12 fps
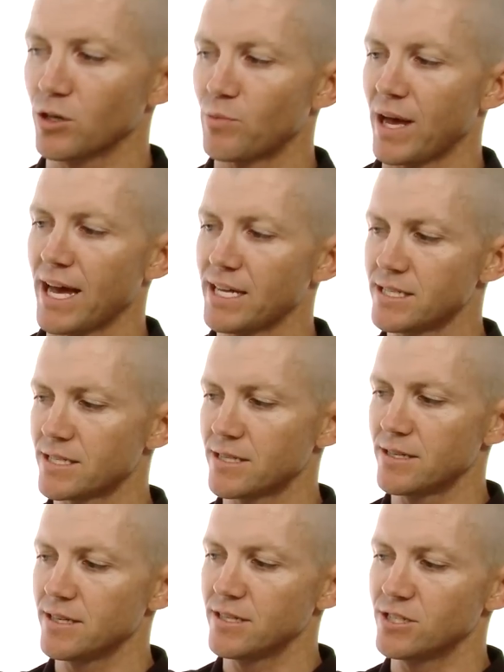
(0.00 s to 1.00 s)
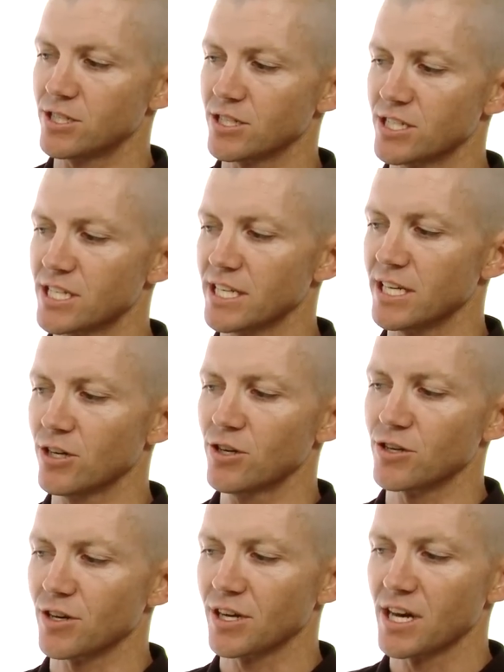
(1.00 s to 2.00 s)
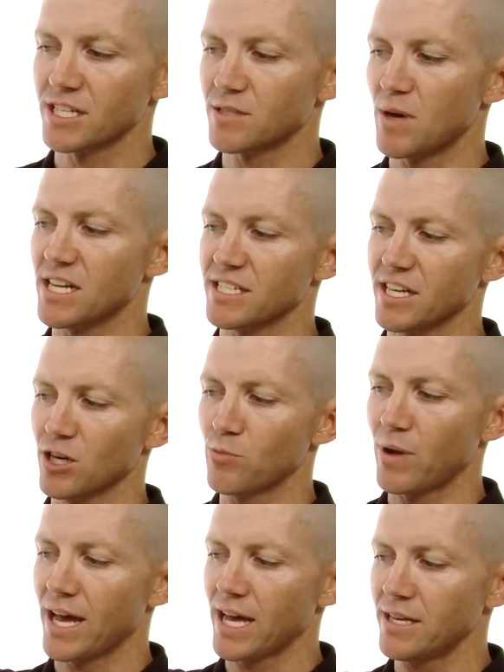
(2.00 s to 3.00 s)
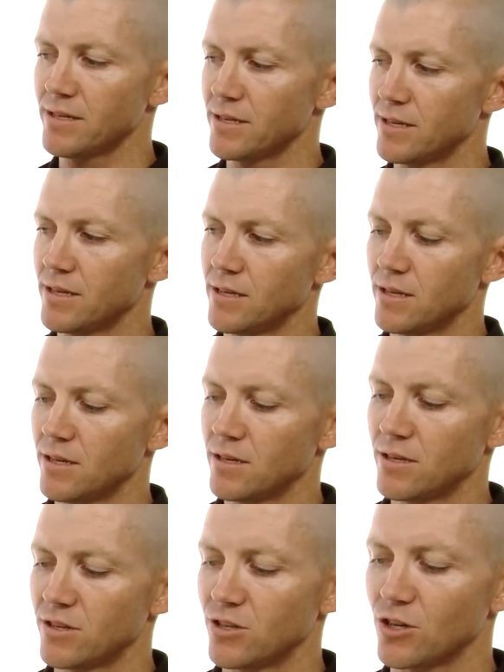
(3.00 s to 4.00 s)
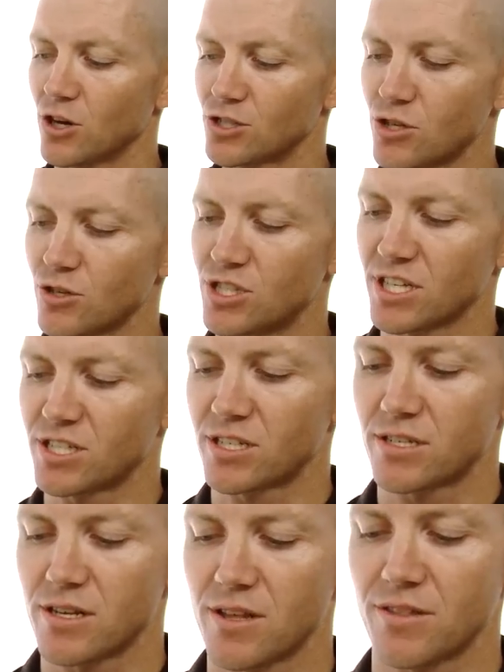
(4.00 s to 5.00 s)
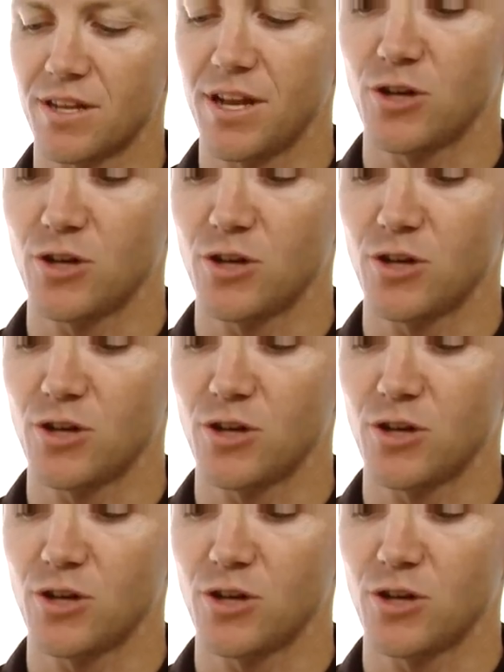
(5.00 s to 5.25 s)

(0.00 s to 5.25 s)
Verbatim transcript: ear pads. As you can see here, you can customize the ear pad. You can also adjust the